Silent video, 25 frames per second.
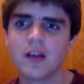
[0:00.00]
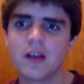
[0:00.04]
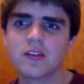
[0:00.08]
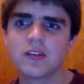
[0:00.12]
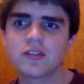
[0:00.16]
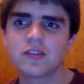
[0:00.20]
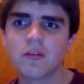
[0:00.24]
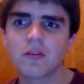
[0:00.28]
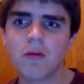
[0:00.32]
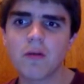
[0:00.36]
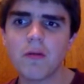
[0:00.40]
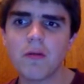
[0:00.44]

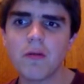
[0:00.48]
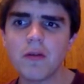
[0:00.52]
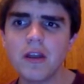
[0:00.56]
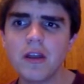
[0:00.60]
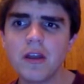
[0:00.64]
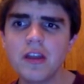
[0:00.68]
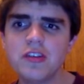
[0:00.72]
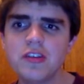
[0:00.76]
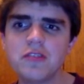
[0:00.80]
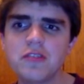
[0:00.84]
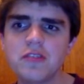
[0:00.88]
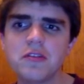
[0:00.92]
So what we're going
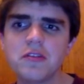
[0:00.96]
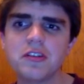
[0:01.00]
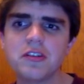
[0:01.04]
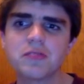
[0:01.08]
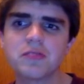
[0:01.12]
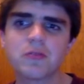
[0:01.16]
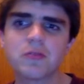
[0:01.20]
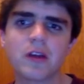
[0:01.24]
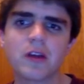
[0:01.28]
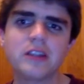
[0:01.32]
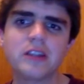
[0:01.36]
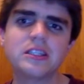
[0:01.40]
to do is
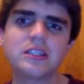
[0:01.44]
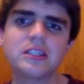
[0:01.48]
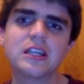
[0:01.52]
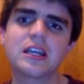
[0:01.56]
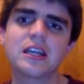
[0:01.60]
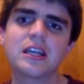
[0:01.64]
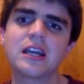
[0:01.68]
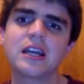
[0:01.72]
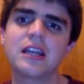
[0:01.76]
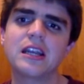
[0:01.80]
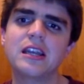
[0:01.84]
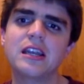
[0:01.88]
we're going to
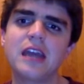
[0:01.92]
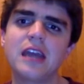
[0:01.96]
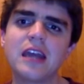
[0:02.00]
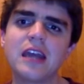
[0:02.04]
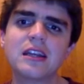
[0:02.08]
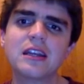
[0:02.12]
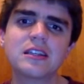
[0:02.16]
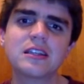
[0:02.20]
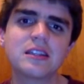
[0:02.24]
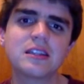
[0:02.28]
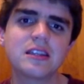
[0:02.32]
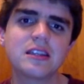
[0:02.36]

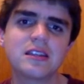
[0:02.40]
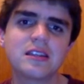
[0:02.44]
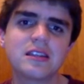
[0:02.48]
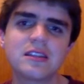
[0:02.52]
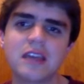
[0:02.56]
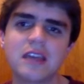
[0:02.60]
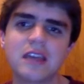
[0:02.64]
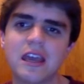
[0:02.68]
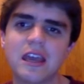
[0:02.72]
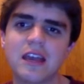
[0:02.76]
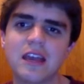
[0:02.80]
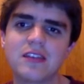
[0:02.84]
connect the
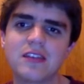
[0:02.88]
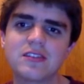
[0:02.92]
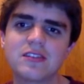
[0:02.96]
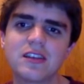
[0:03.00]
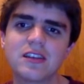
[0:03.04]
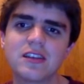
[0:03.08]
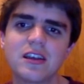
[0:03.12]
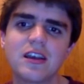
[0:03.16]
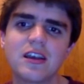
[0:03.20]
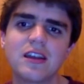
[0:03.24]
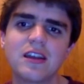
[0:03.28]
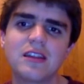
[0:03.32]
things
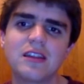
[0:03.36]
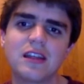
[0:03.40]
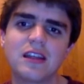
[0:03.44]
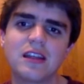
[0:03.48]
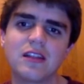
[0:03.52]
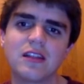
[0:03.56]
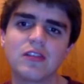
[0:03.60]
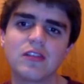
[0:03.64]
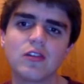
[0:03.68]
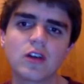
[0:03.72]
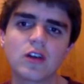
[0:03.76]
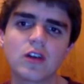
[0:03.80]

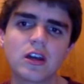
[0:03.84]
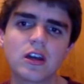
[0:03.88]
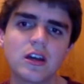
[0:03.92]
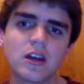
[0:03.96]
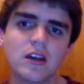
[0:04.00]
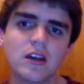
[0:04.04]
that look